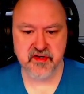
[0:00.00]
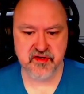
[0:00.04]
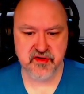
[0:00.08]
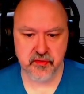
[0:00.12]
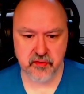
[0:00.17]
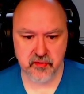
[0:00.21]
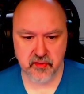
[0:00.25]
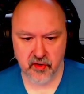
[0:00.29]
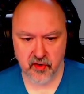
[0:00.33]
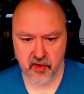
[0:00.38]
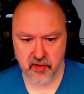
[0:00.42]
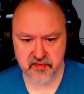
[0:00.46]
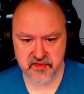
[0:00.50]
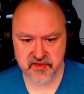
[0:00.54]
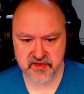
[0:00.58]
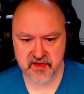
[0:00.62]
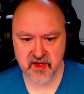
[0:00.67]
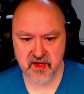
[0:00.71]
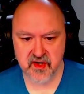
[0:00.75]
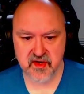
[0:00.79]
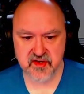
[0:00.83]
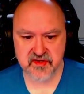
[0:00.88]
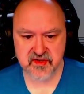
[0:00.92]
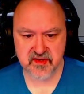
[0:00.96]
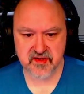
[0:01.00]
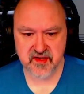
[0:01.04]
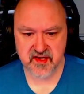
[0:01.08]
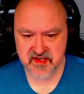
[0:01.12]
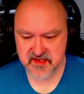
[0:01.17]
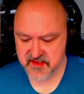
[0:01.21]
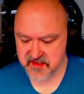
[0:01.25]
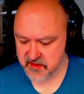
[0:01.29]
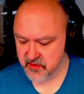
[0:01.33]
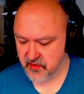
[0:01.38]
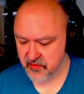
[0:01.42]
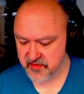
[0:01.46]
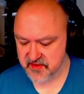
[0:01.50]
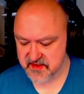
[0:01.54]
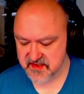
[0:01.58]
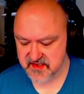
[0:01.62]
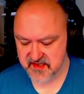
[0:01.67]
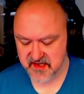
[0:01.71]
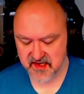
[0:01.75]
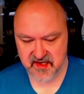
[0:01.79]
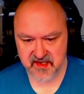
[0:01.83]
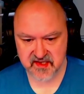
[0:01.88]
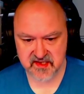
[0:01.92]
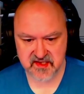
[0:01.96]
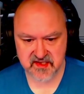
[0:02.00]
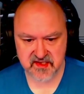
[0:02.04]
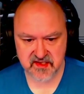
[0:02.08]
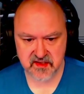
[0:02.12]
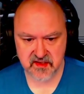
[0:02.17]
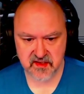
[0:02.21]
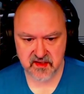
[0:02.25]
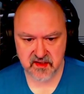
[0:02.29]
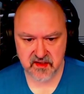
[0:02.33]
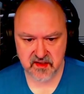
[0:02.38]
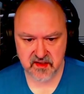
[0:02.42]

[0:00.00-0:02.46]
too close. So these are not the six.